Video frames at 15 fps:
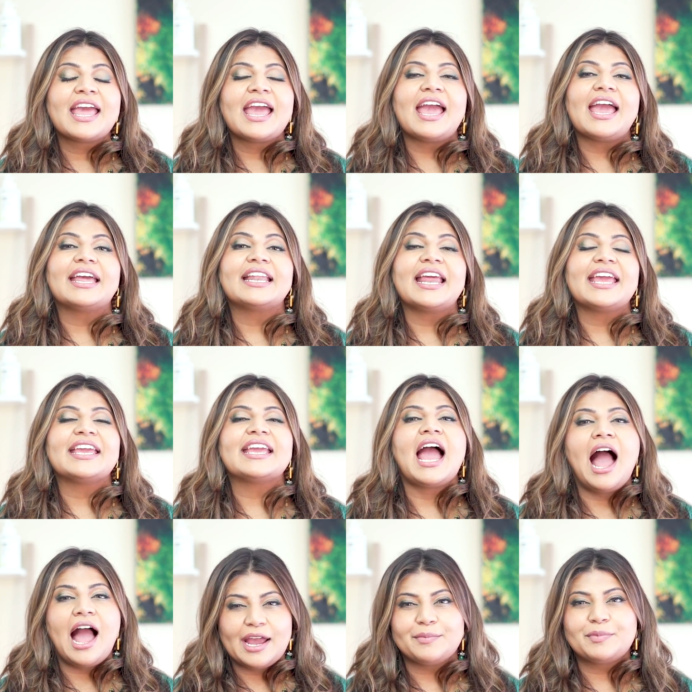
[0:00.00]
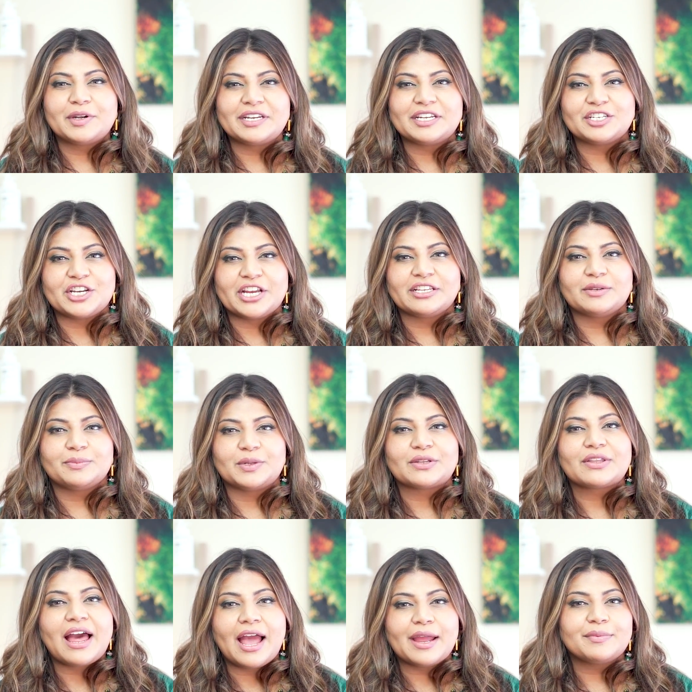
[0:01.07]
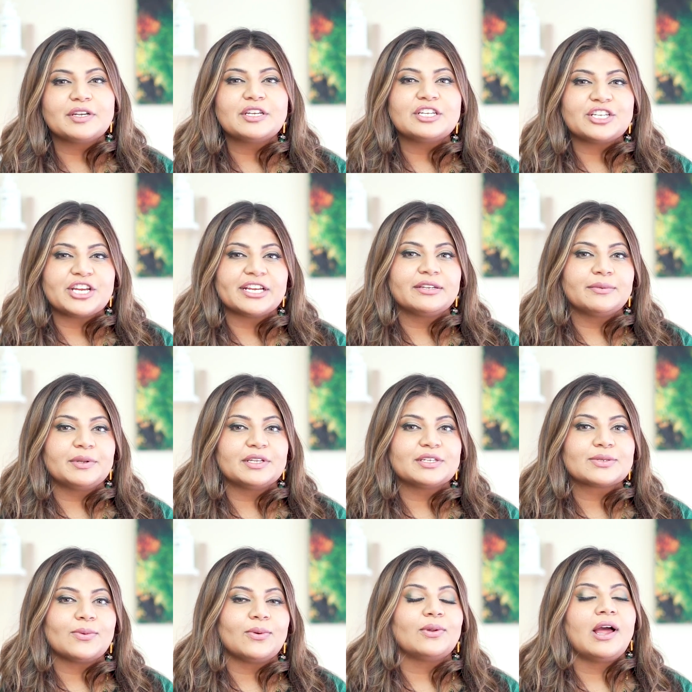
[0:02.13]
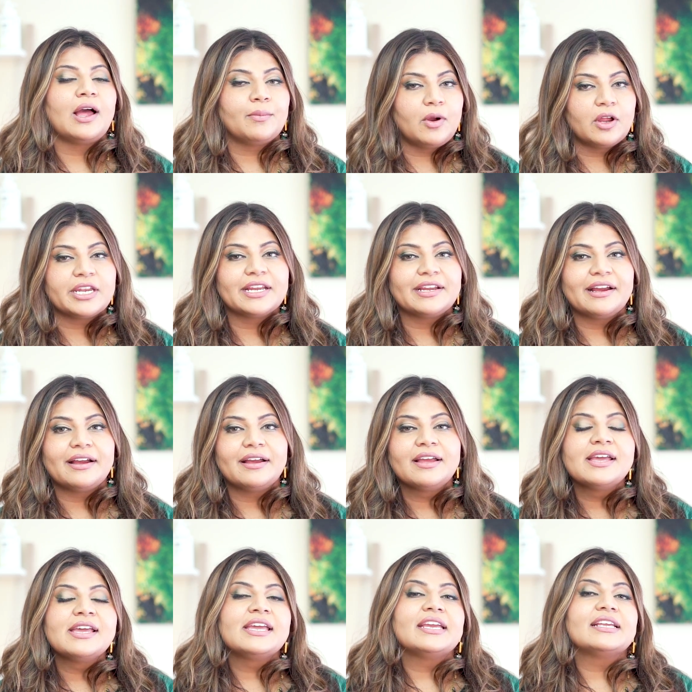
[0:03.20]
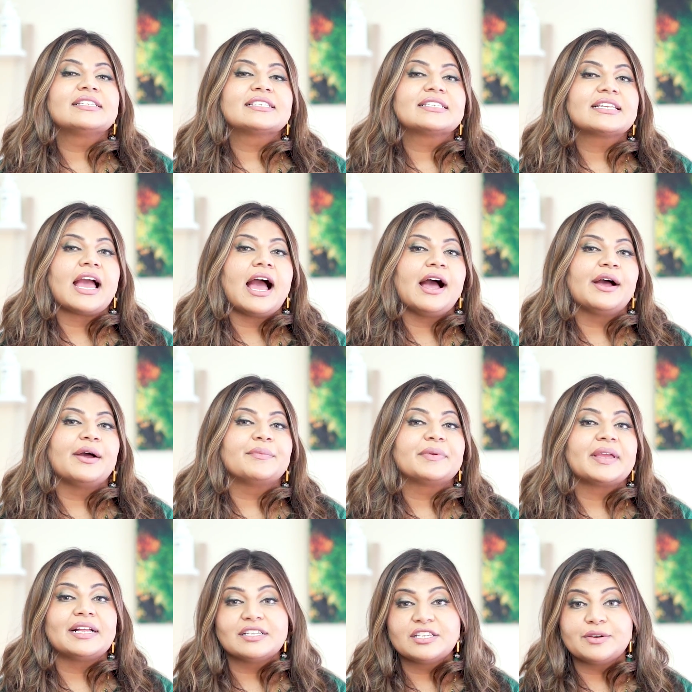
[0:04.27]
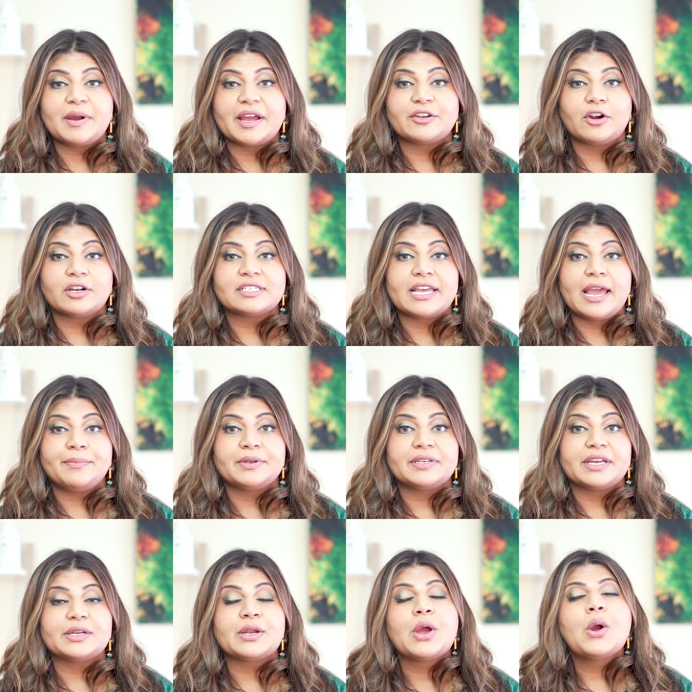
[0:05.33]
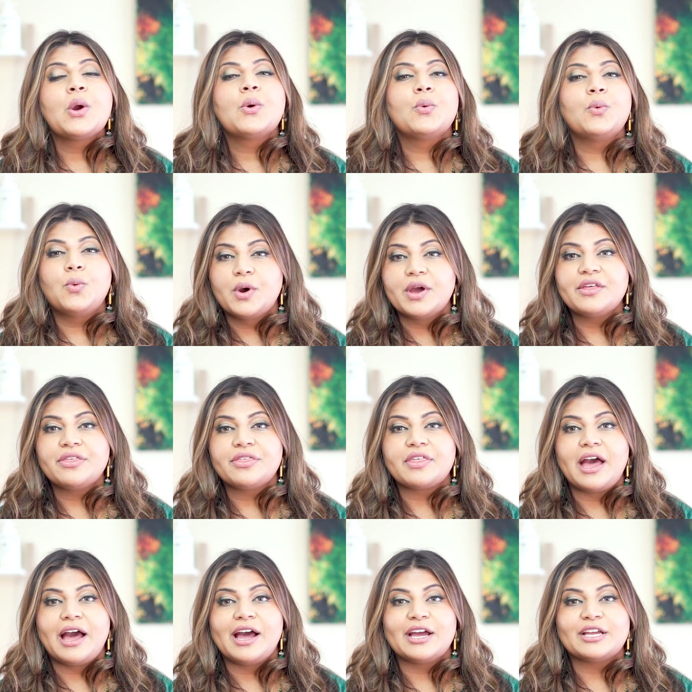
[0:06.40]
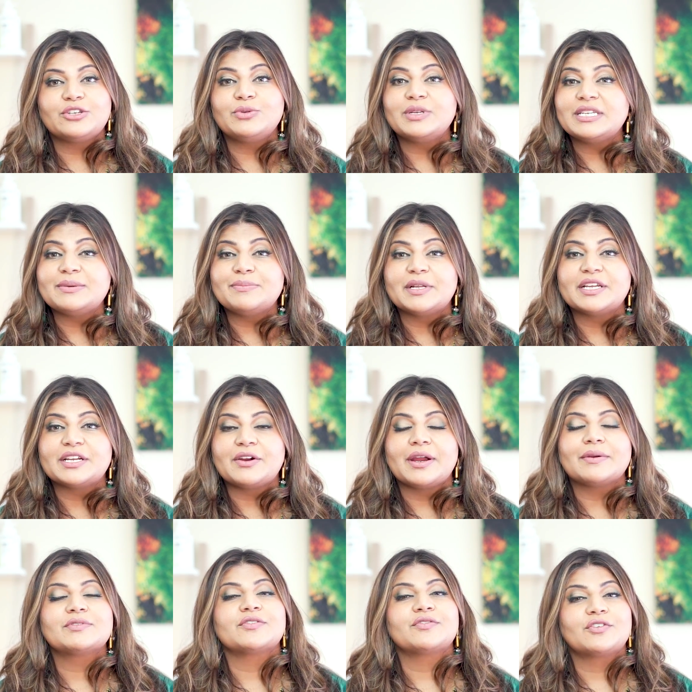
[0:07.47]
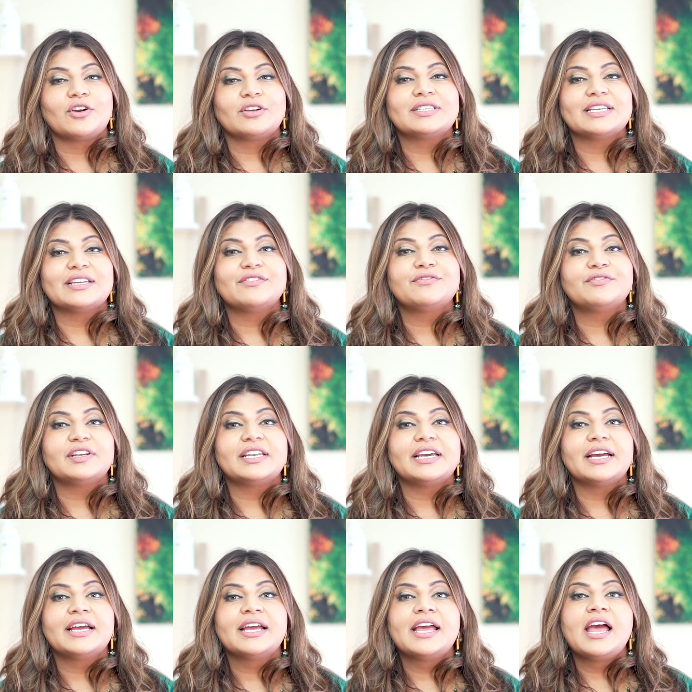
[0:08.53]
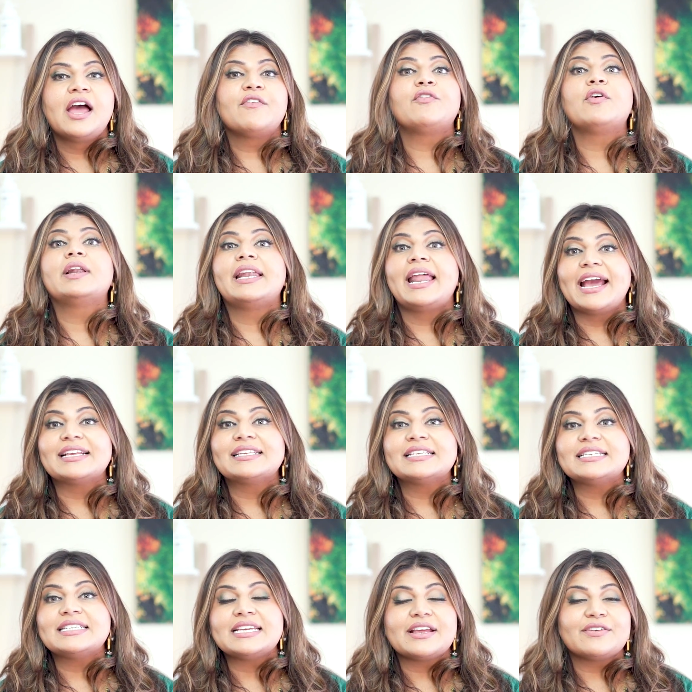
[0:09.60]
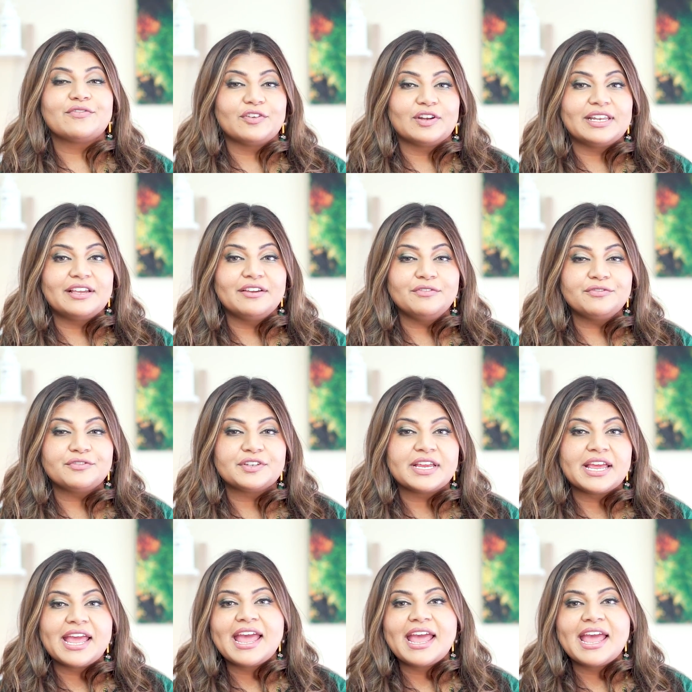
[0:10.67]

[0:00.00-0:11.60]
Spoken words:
and a hybrid injectable. The hybrid injectable is called Harmonica. It's calcium hydroxyapatite with 20 milligrams of cross-link filler for laxity and for lift,